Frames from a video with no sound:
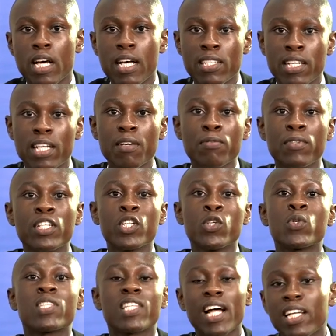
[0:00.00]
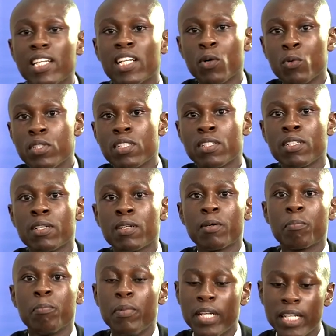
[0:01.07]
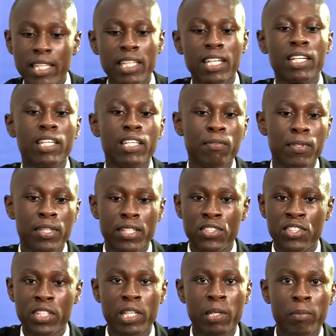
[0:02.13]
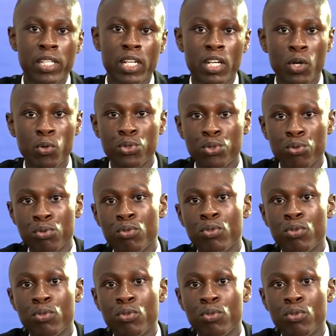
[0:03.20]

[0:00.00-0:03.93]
As an aviator, you stand out better than even the gentlemen around you.